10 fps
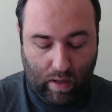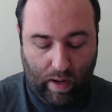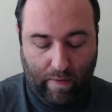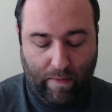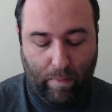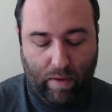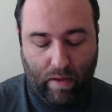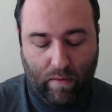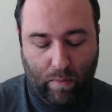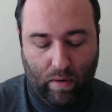and then we
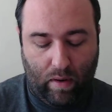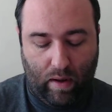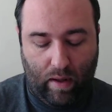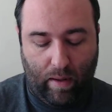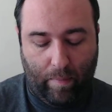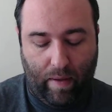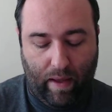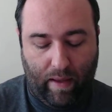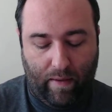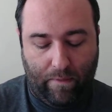cut to where um,
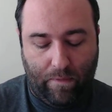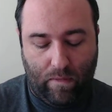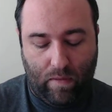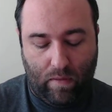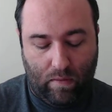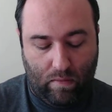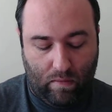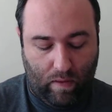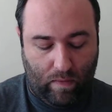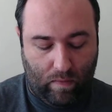Hive,
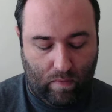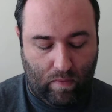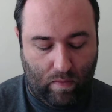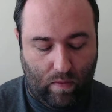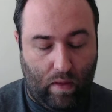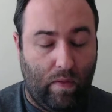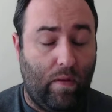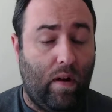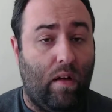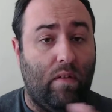
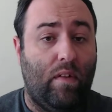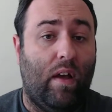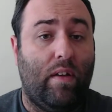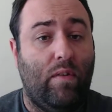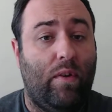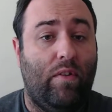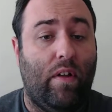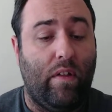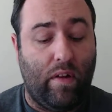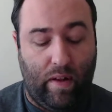they're all talking to each
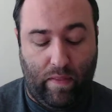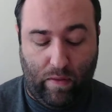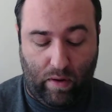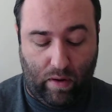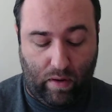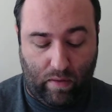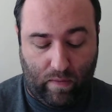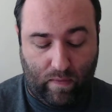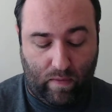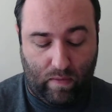other, and they're
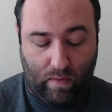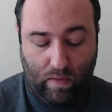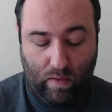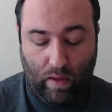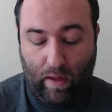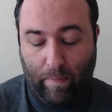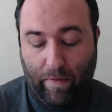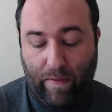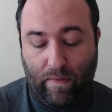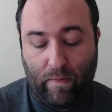um,
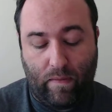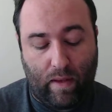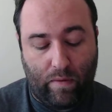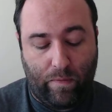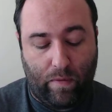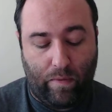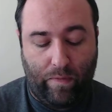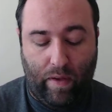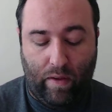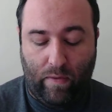everything's on schedule for
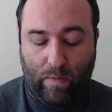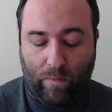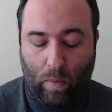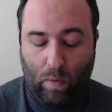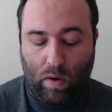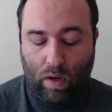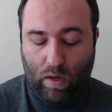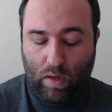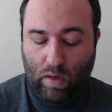phase four.